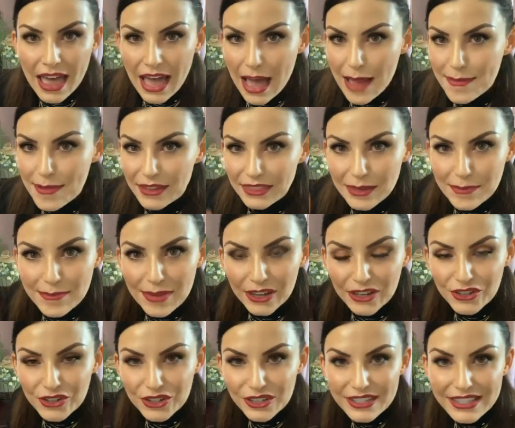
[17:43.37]
about the
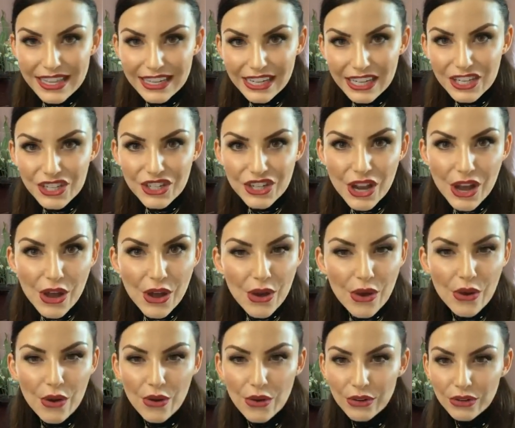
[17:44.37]
pictures that I
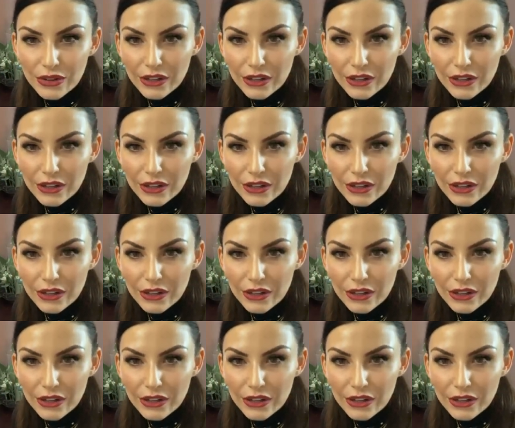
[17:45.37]
showed